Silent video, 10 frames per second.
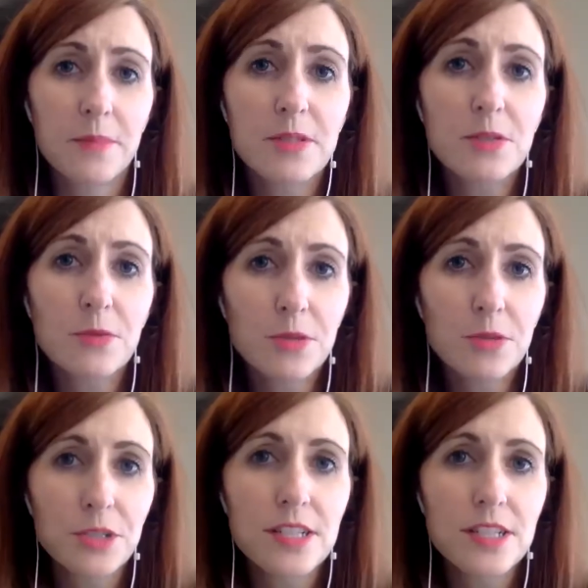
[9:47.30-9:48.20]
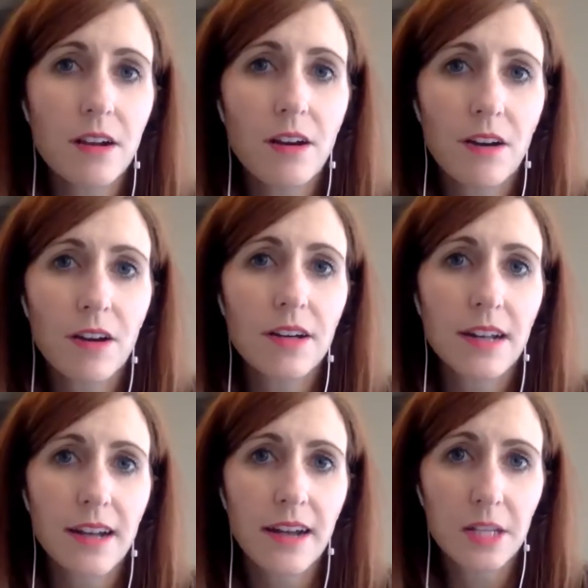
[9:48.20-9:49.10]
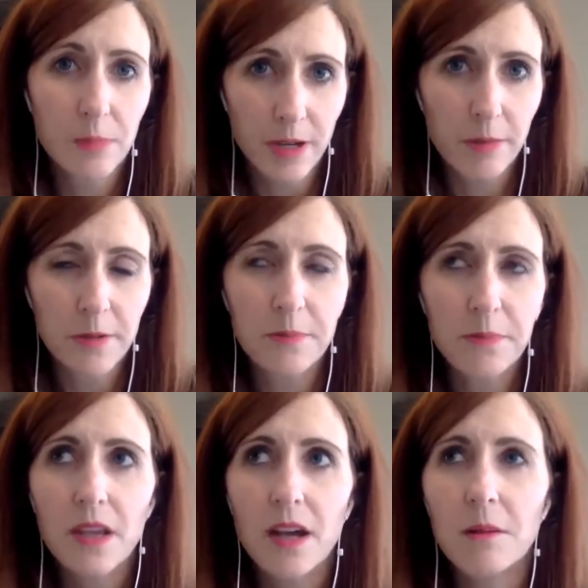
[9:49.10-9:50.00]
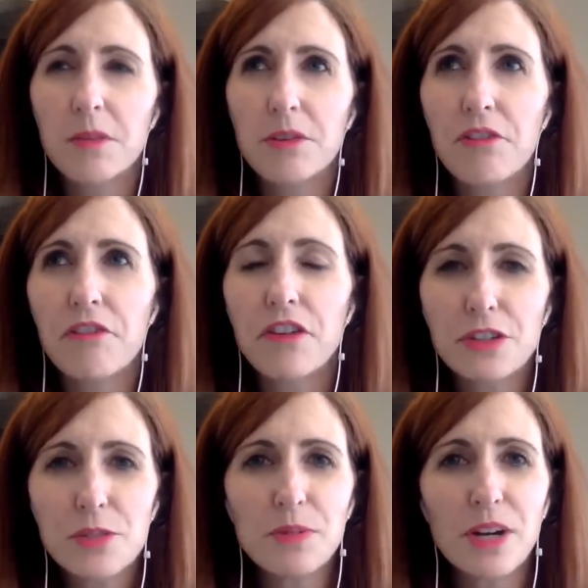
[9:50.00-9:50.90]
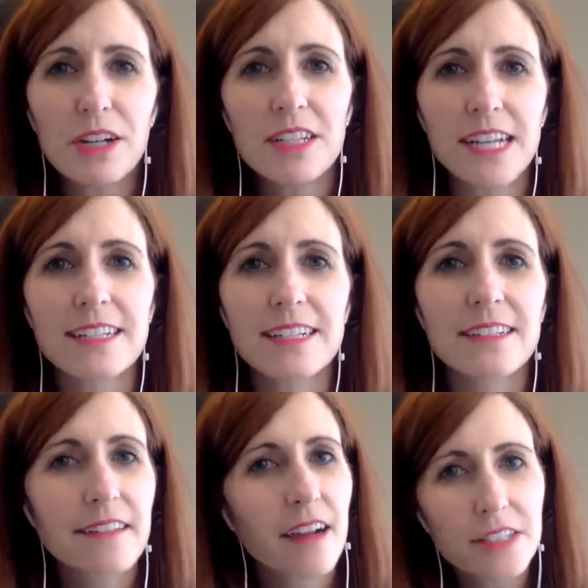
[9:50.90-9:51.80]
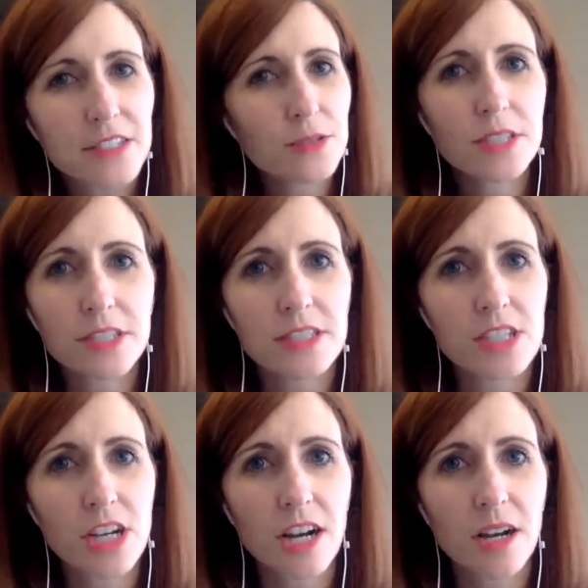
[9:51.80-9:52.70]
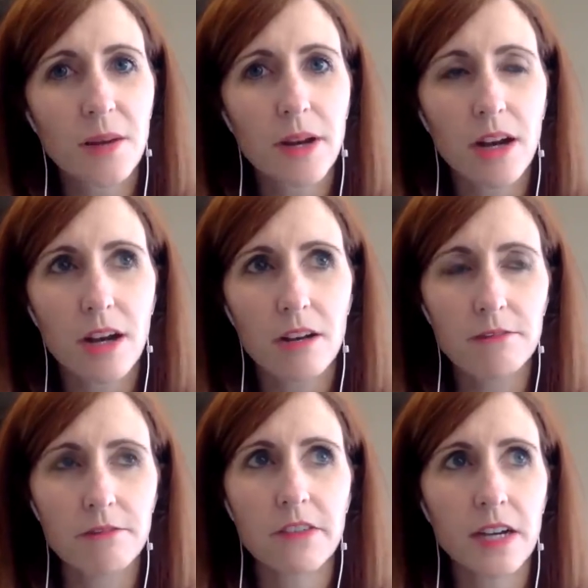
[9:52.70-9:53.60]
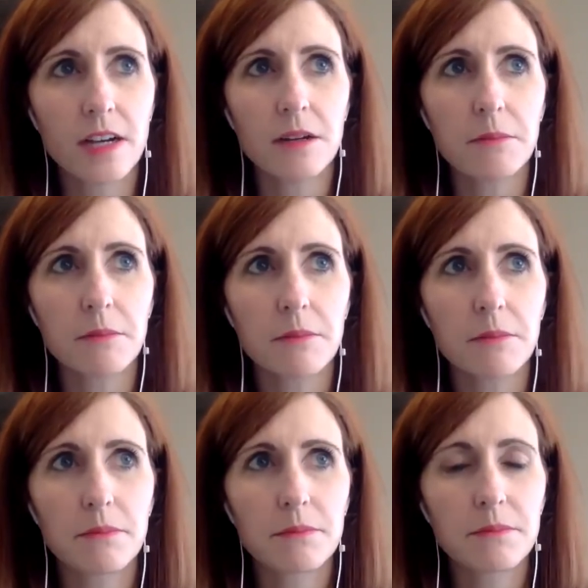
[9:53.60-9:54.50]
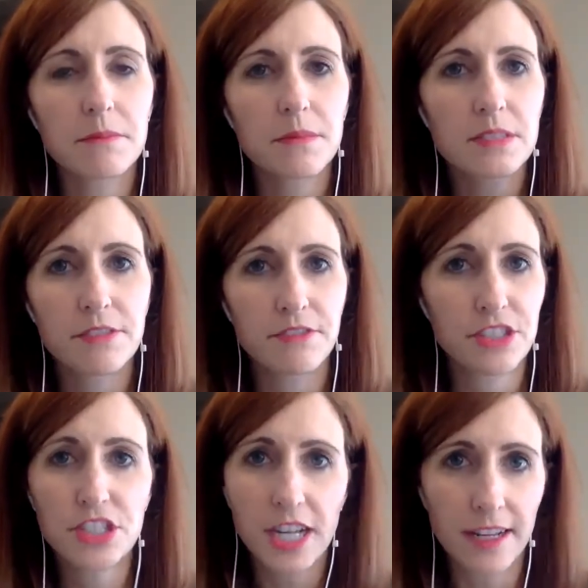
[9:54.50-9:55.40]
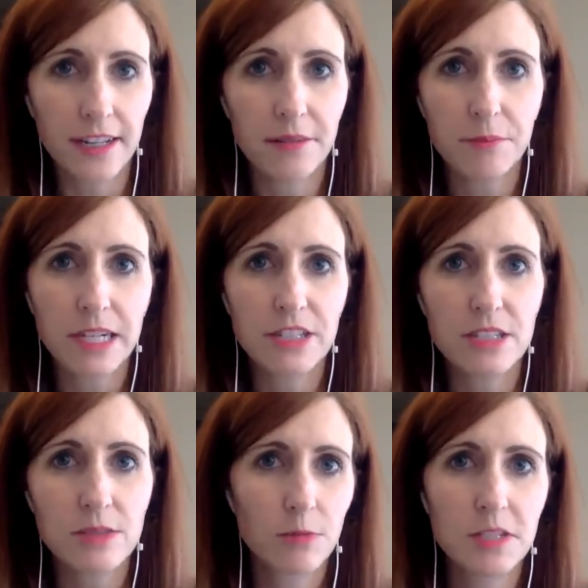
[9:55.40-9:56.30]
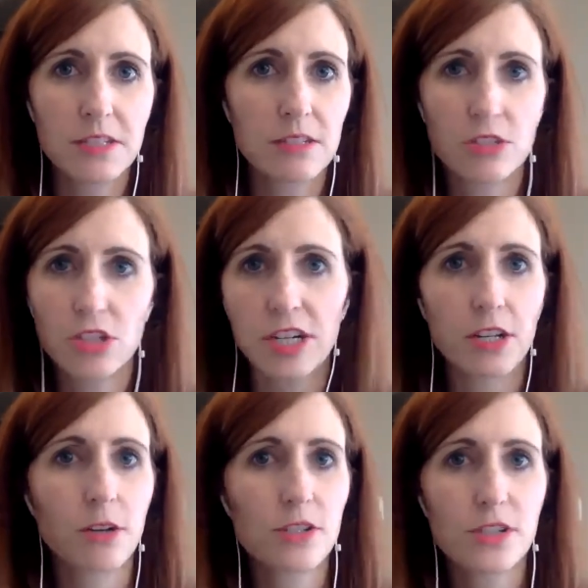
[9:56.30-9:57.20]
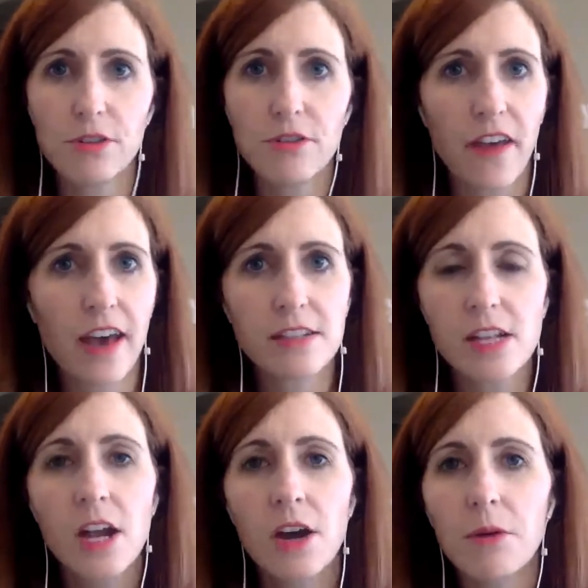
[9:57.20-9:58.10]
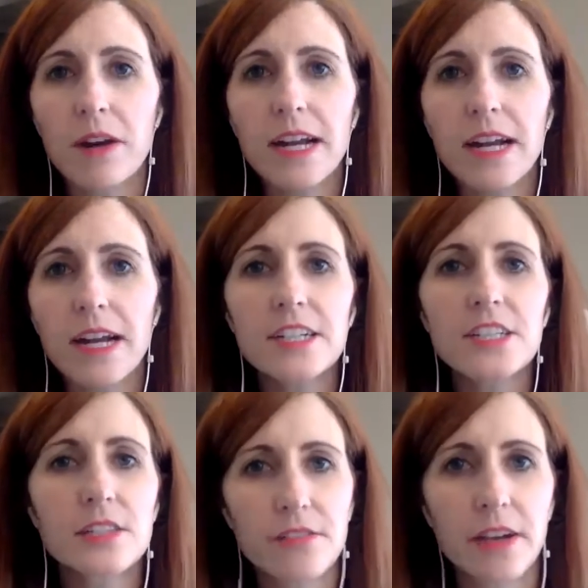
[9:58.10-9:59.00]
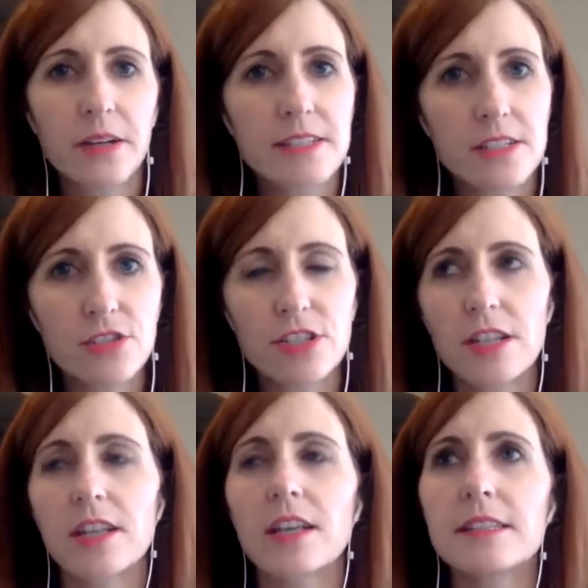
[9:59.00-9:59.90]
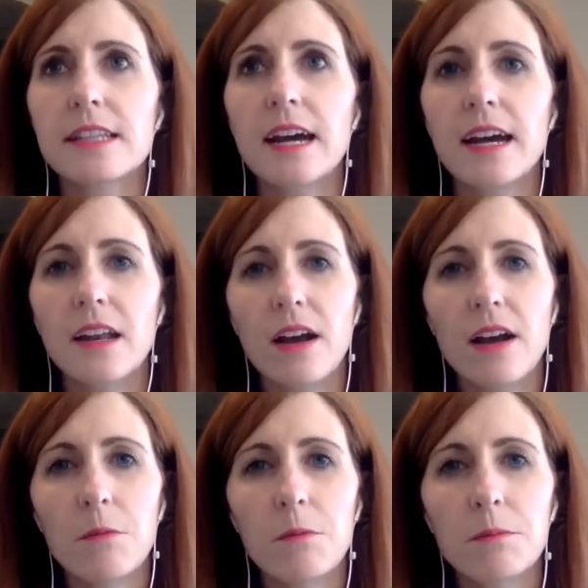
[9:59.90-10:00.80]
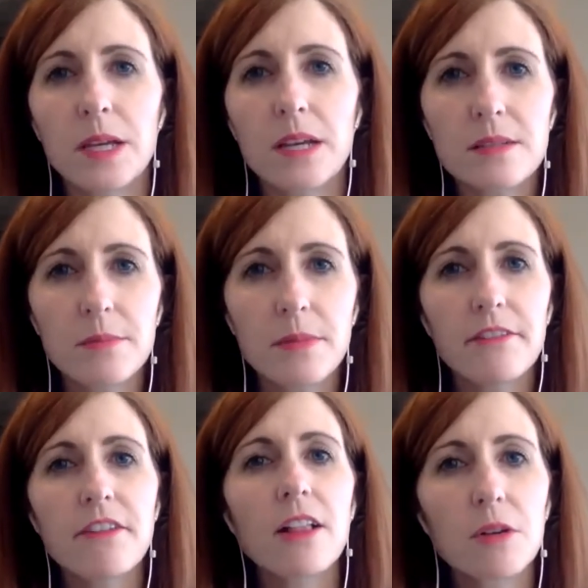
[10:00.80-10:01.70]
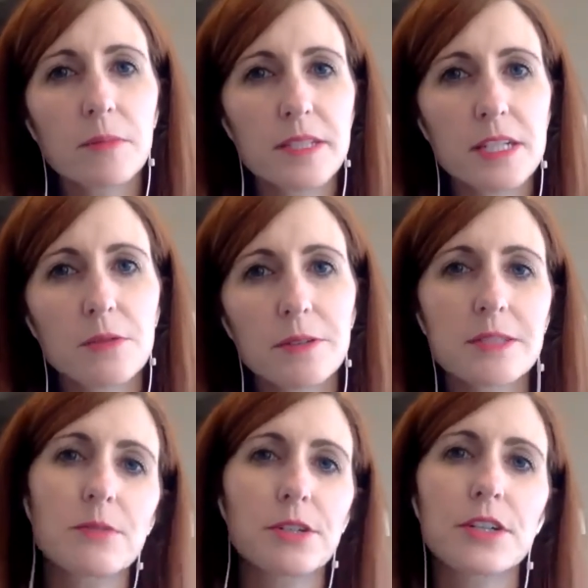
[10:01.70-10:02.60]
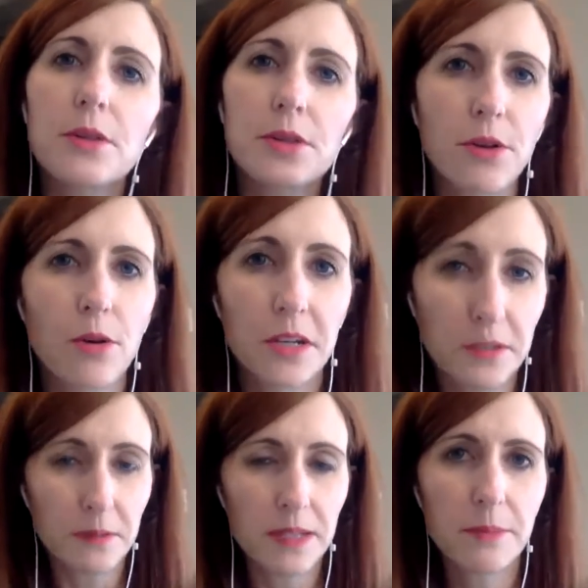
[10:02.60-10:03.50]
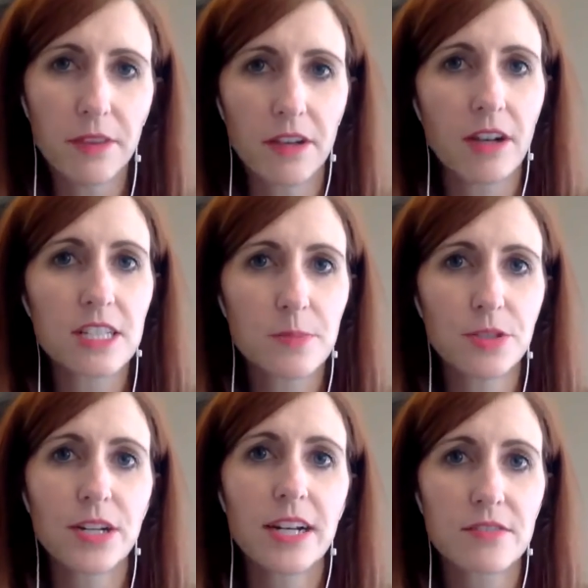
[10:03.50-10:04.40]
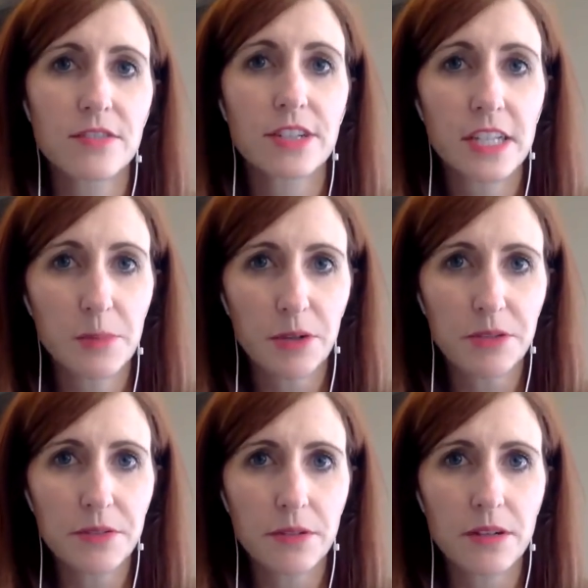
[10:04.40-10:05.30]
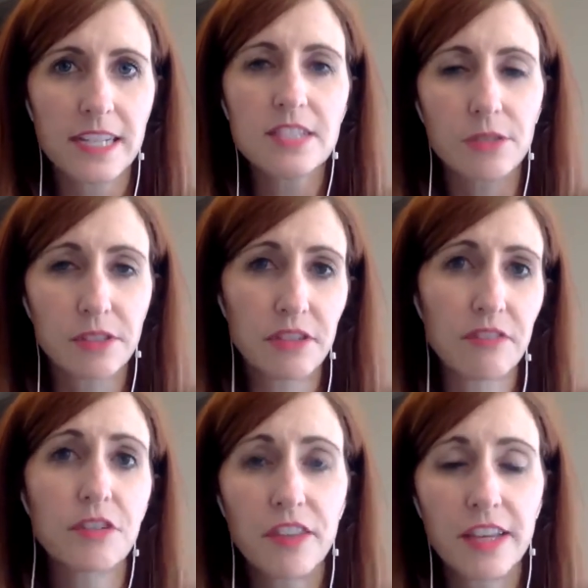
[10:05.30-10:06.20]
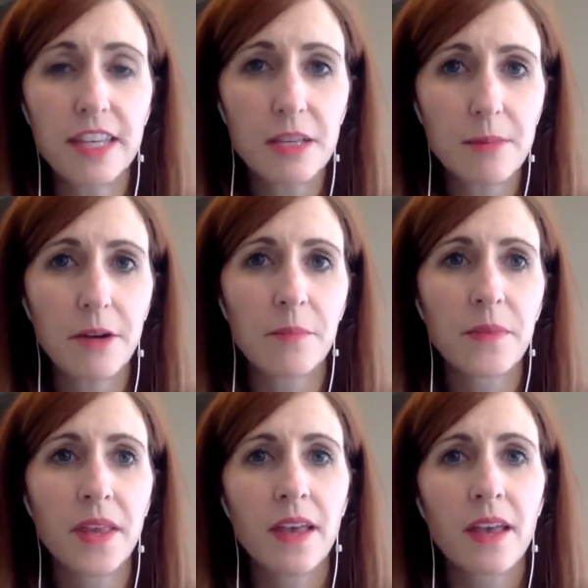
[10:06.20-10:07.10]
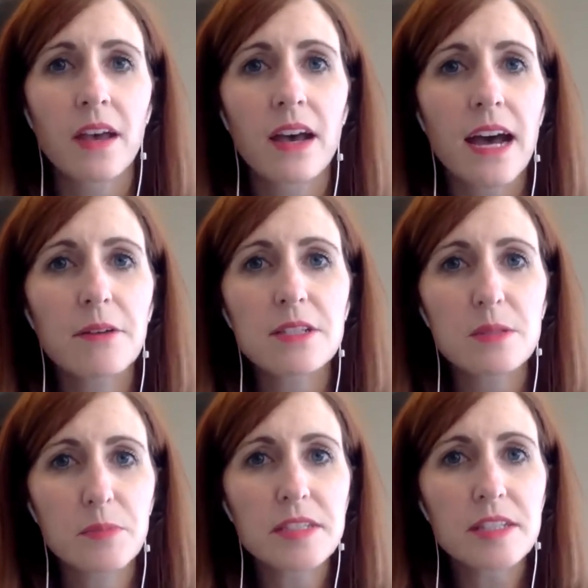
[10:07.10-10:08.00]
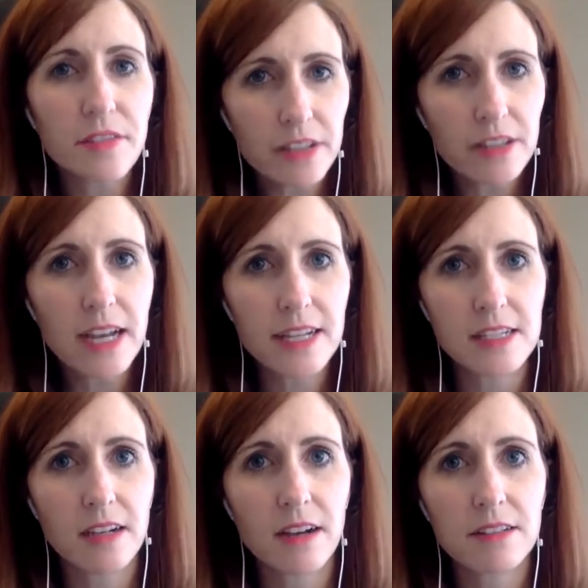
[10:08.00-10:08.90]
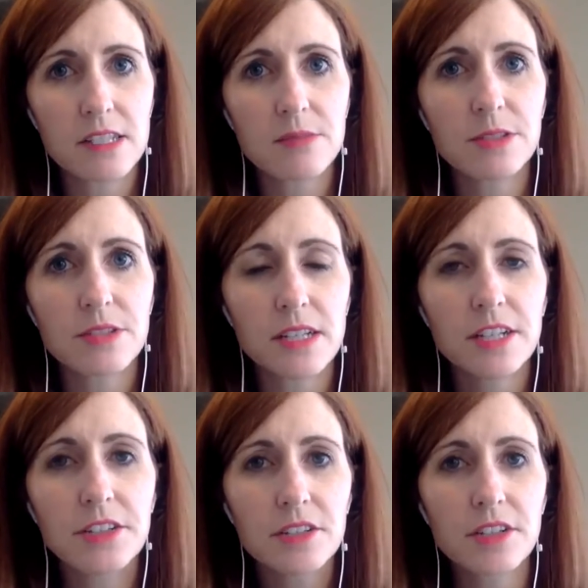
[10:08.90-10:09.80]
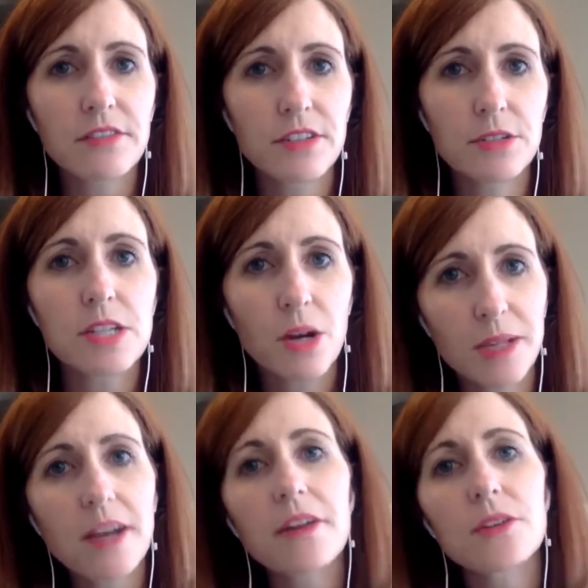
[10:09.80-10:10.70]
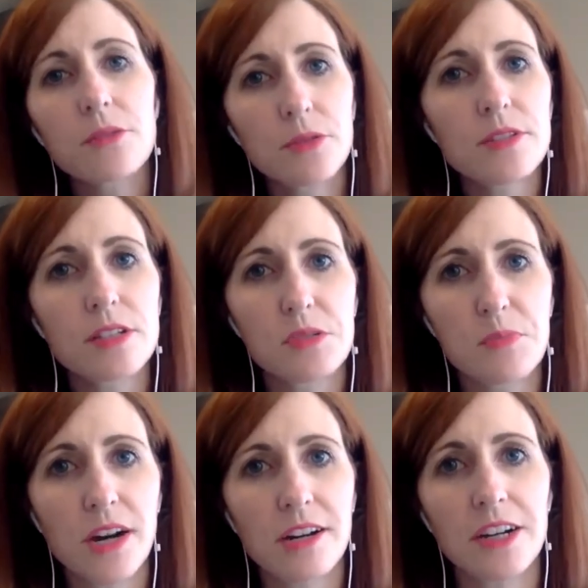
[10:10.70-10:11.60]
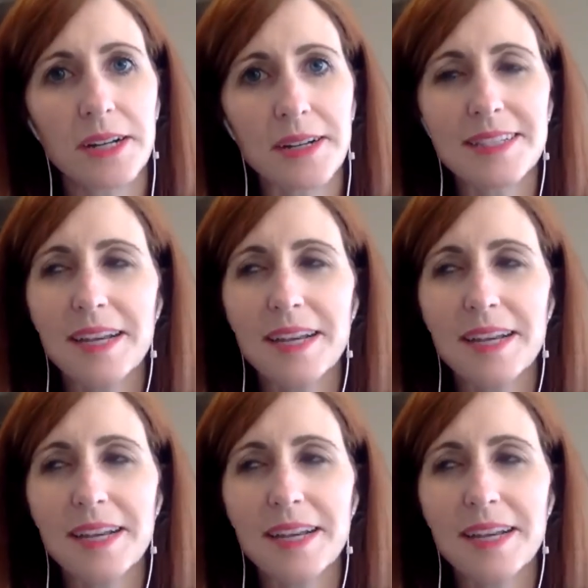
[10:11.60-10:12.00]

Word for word: sourcing on Alibaba. The first product, I did not do a good job of differentiating it. I just was trying to go so fast. What I actually found is interesting is that because in my follow-up sequence where, you know, you go in and email the customer and ask for an email, ask for a review via email, I was specifically asking customers, in your review, tell me how you use this product. Because